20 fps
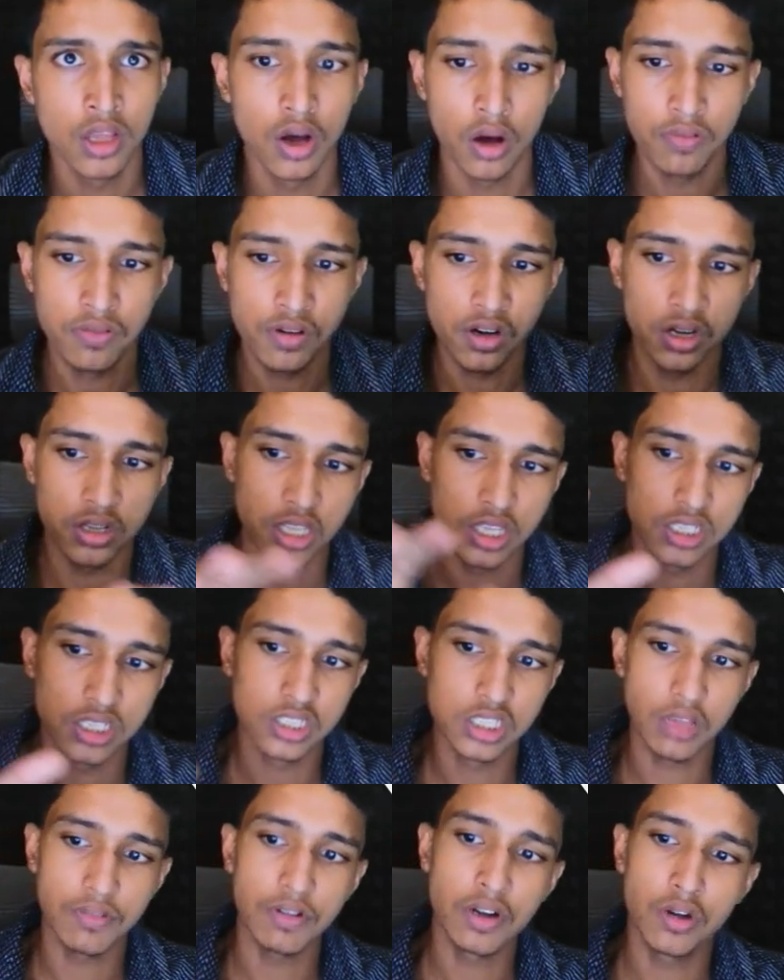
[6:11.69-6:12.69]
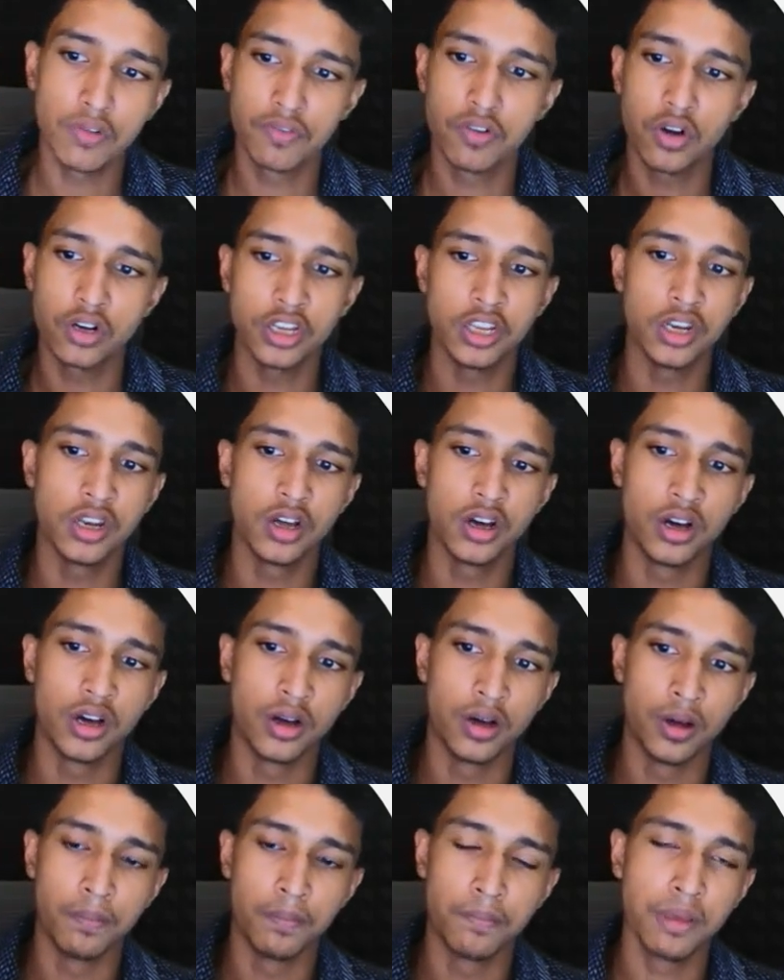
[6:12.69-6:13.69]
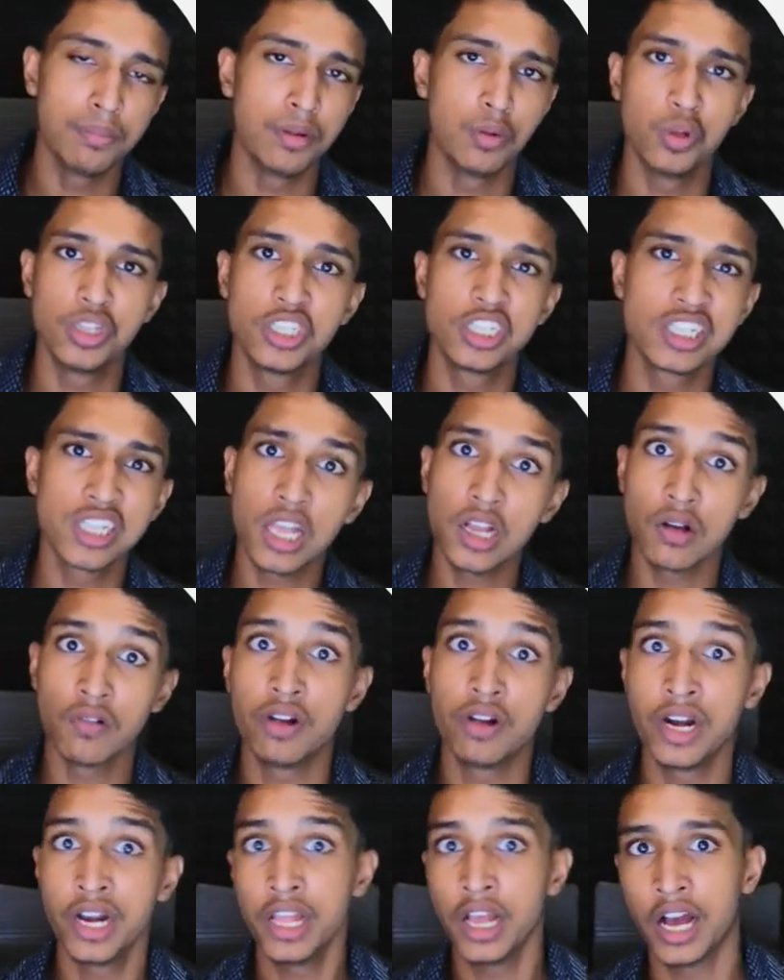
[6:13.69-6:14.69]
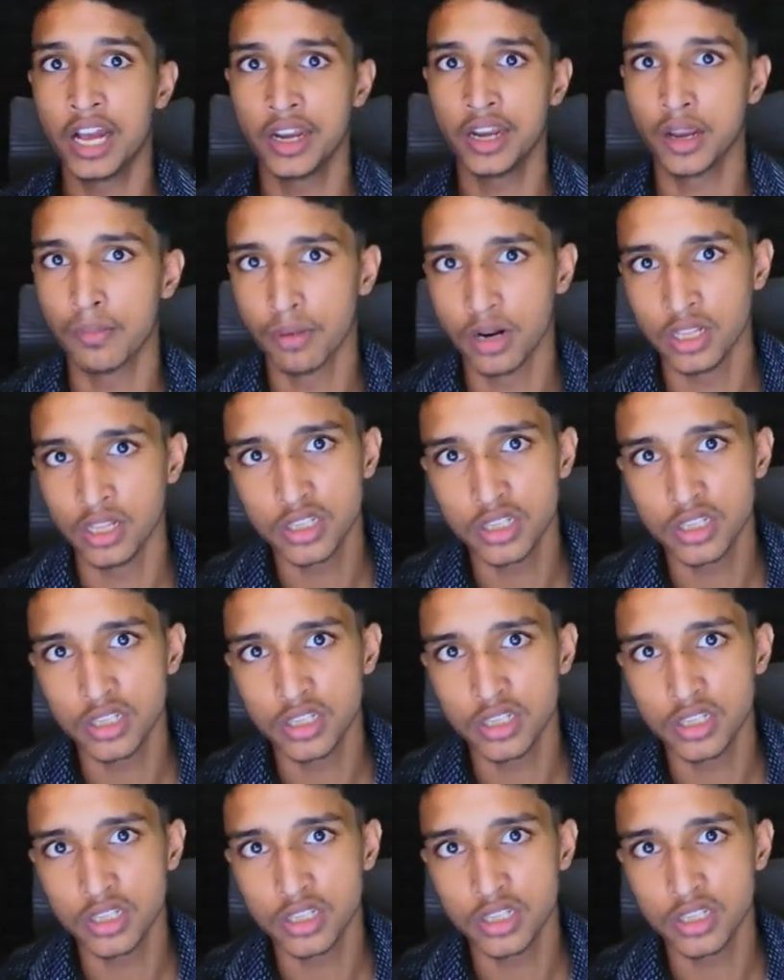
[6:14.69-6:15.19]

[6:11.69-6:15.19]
after this 7 to 14 people, which is like a very high number.